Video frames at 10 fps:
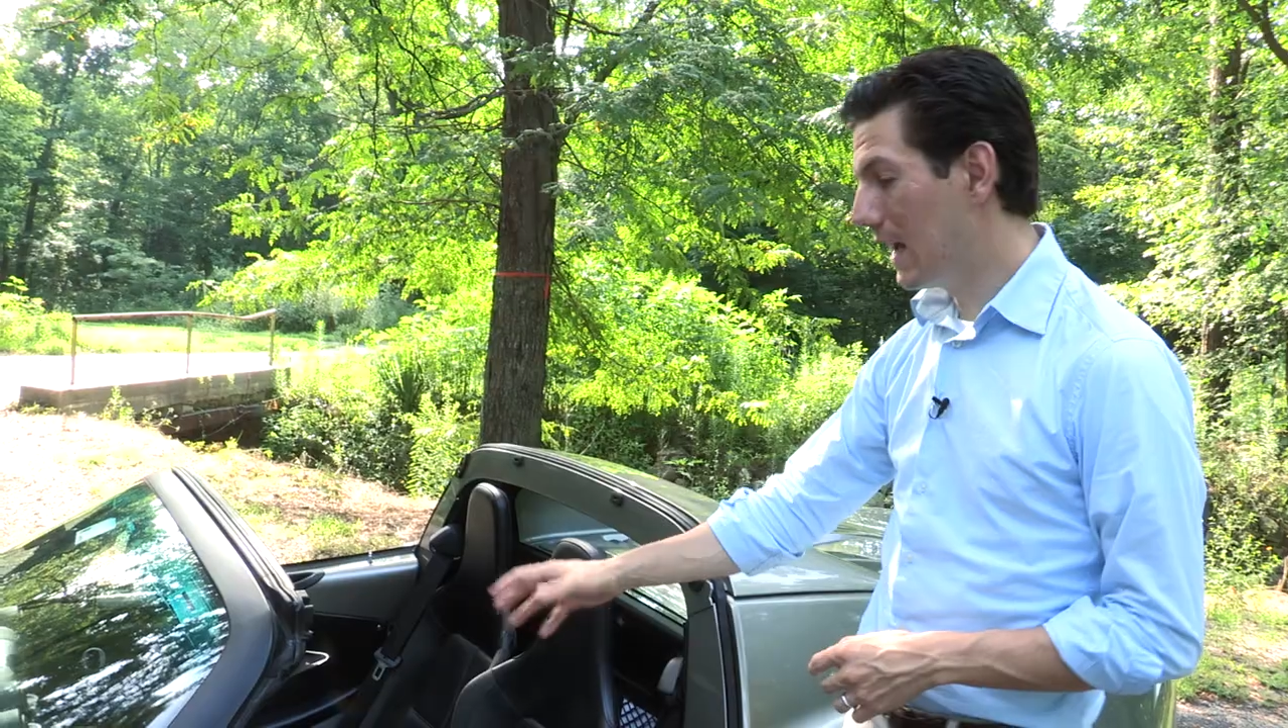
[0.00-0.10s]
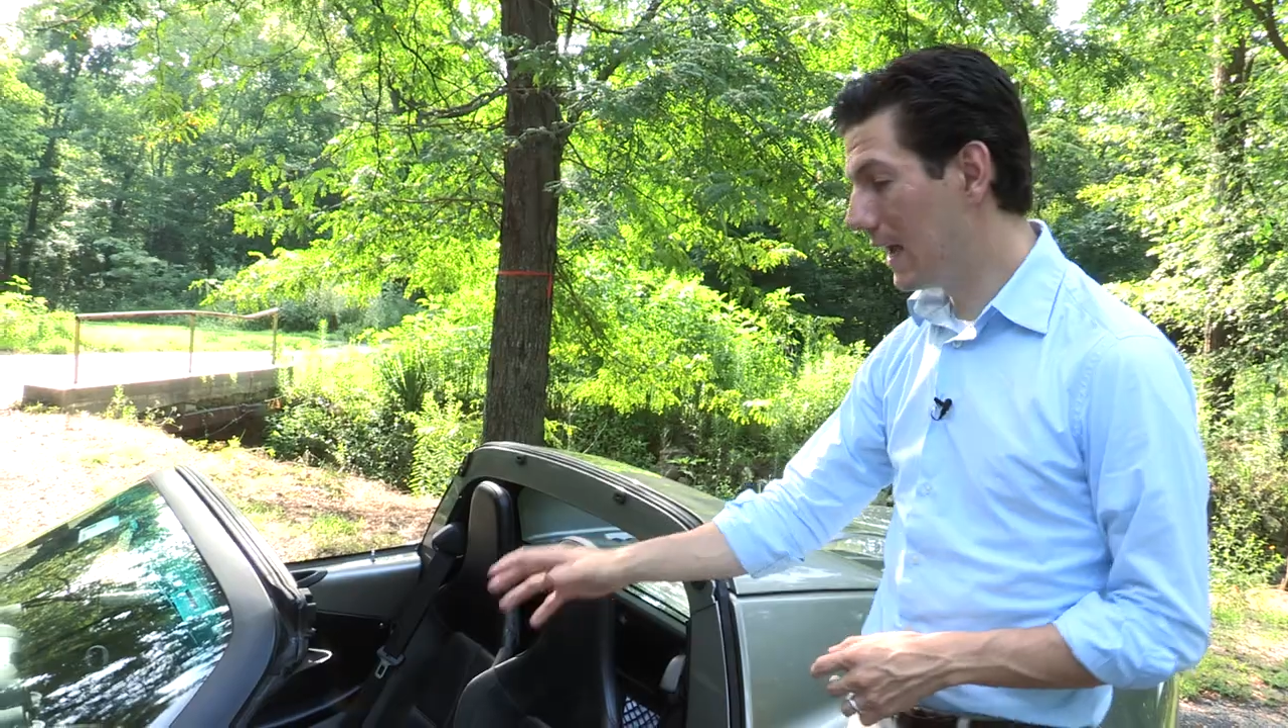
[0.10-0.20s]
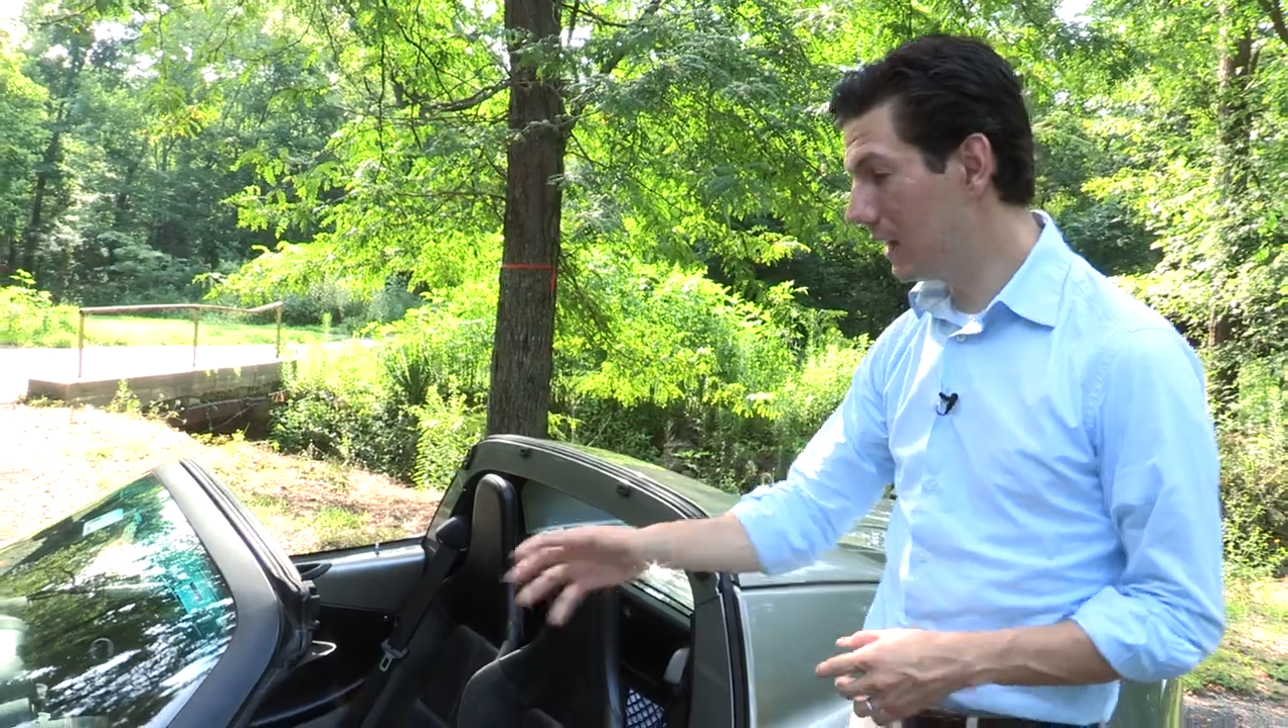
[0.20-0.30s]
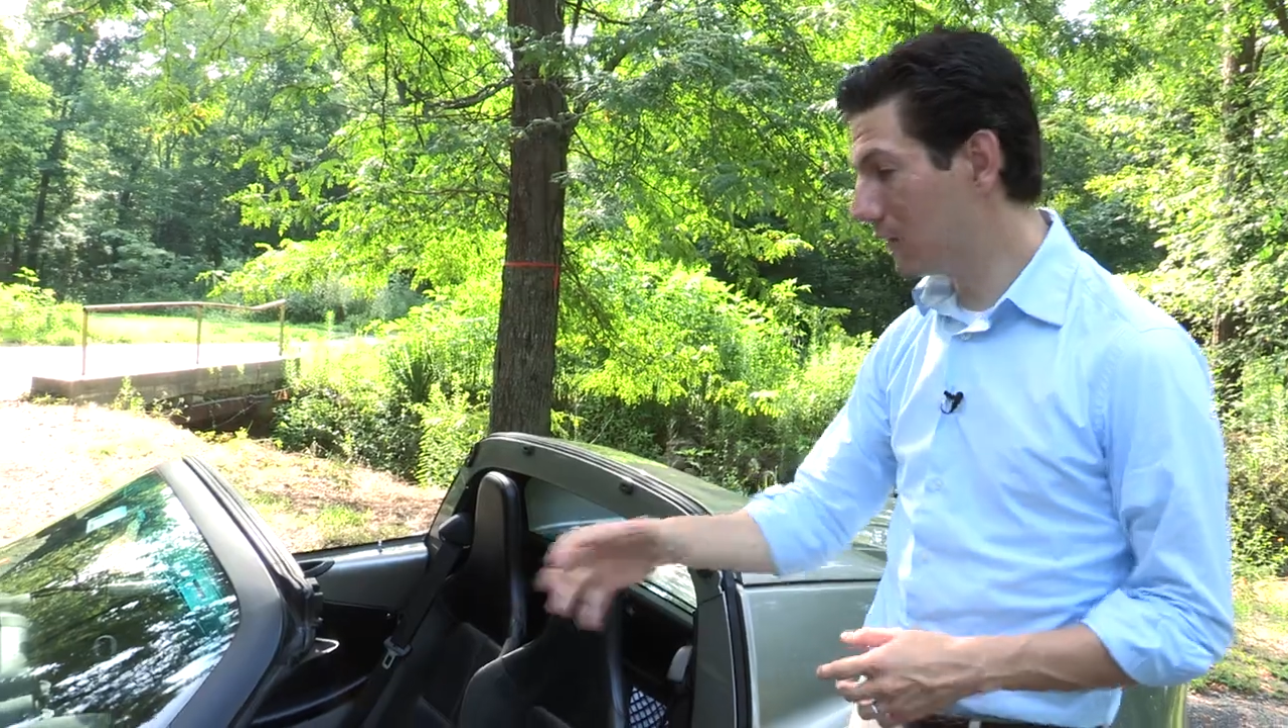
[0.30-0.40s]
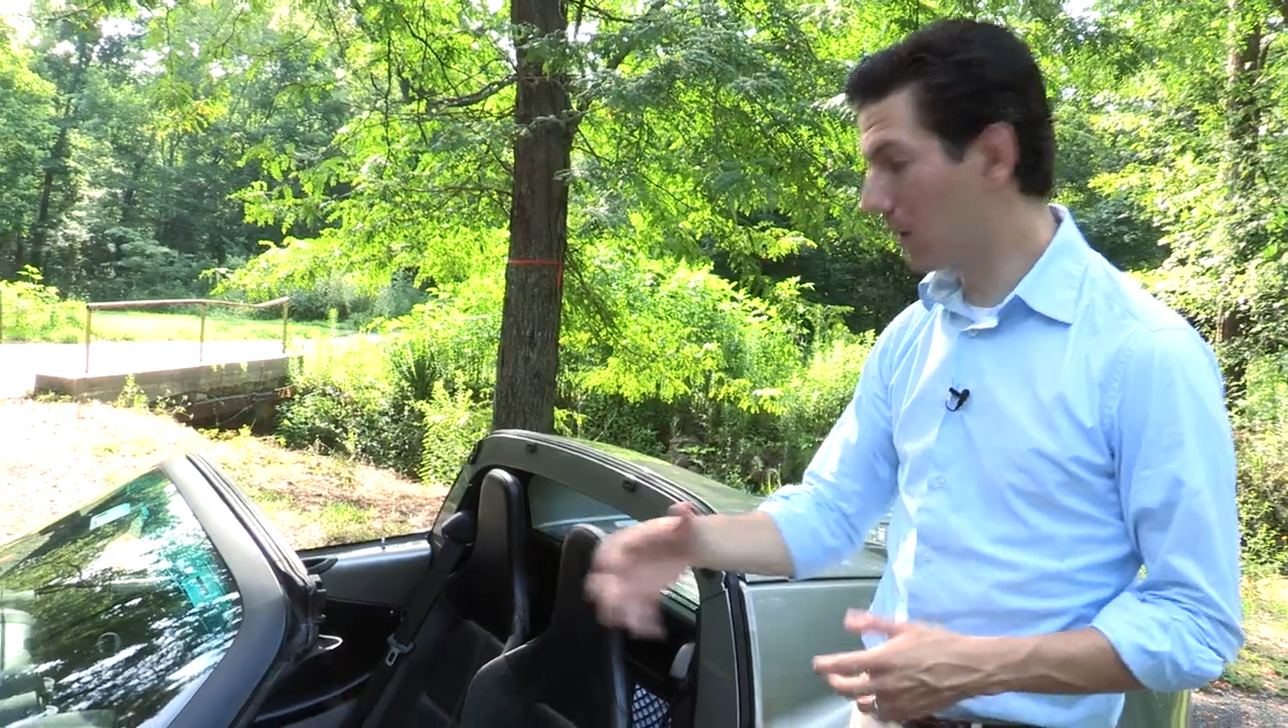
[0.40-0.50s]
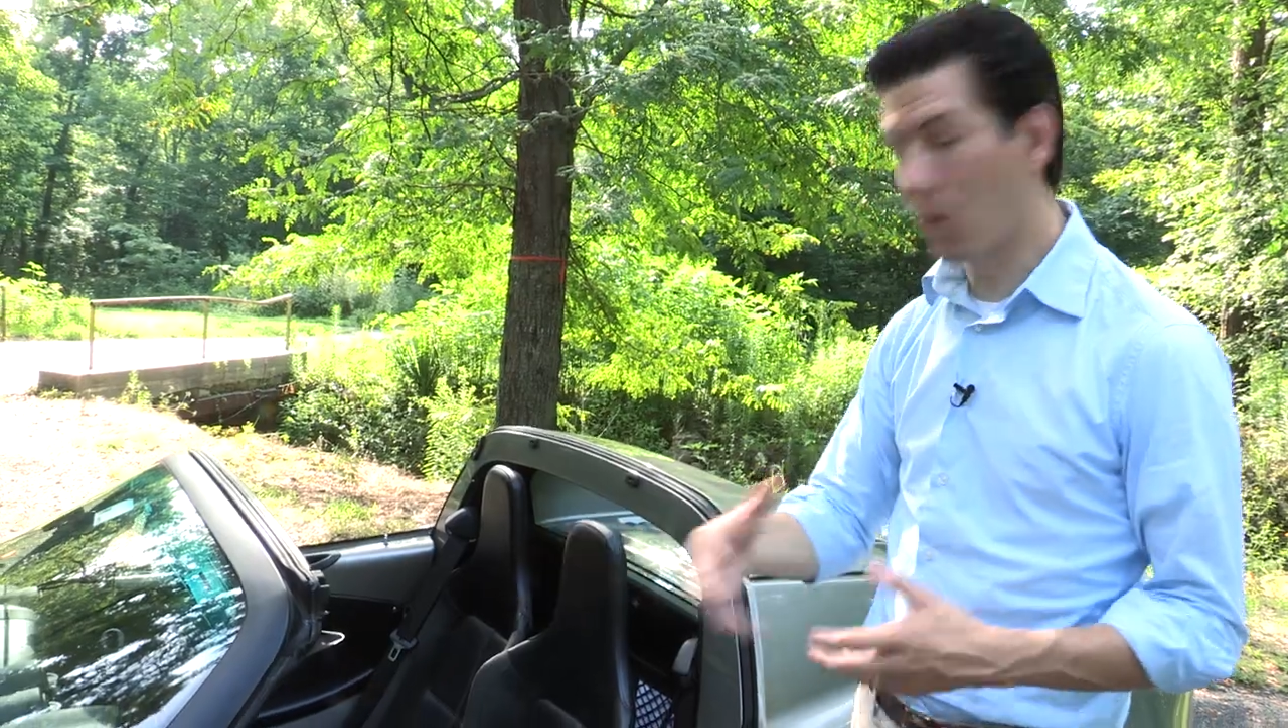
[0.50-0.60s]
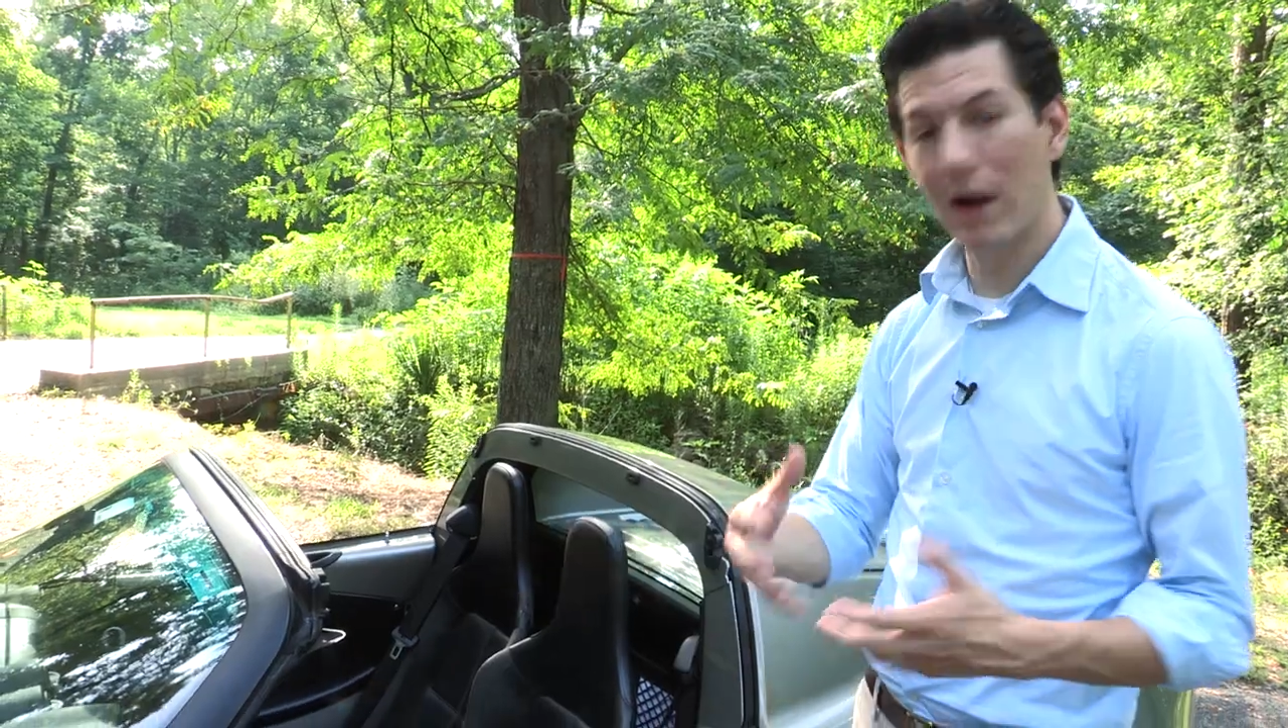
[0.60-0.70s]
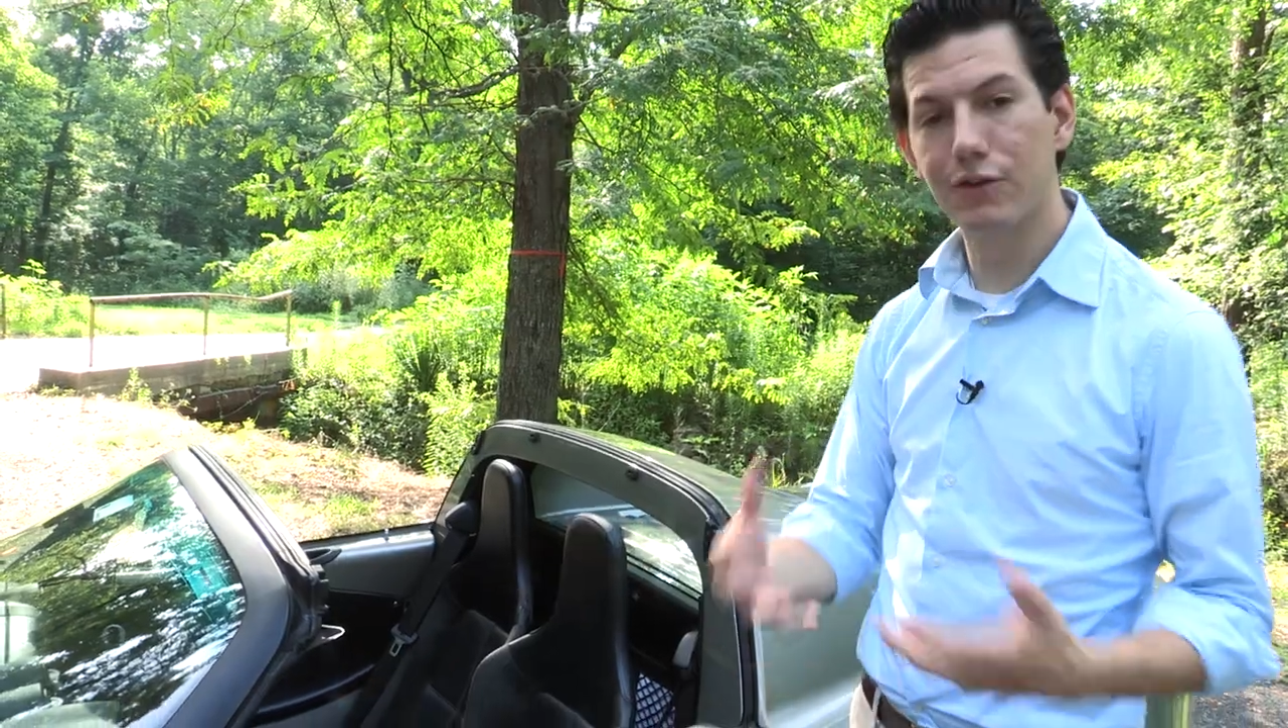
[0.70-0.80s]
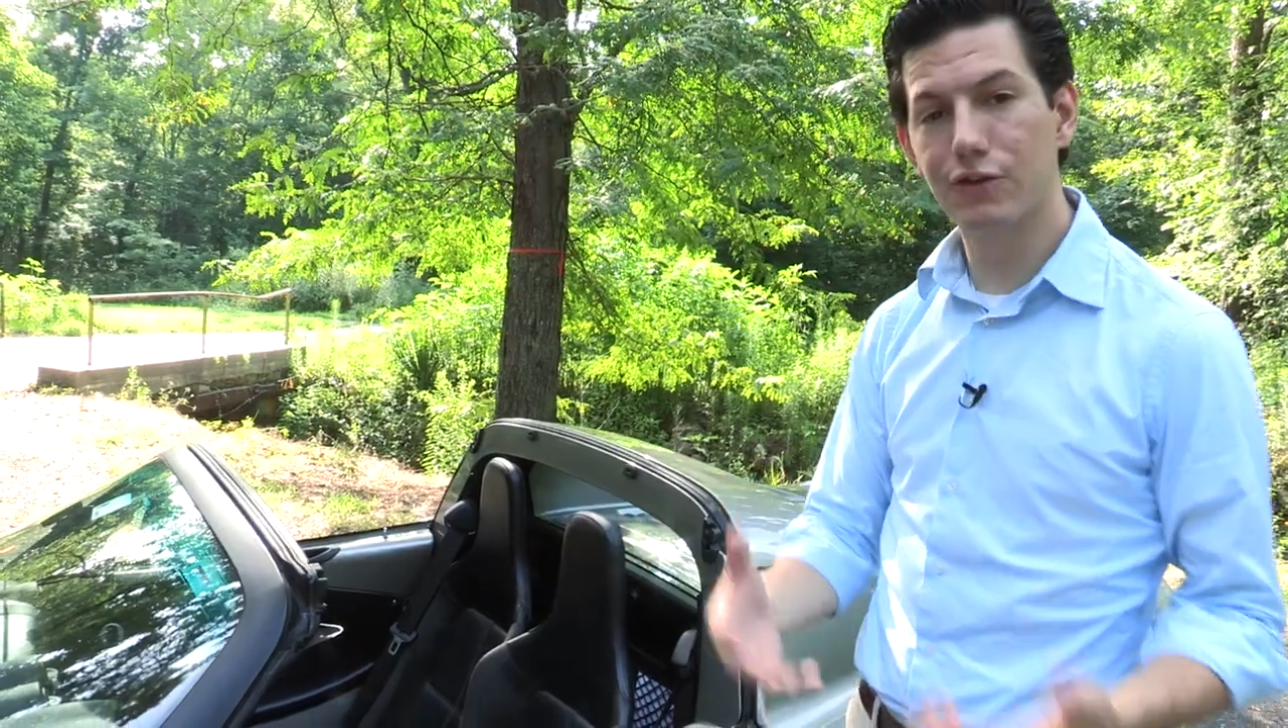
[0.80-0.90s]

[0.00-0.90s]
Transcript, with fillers: and it requires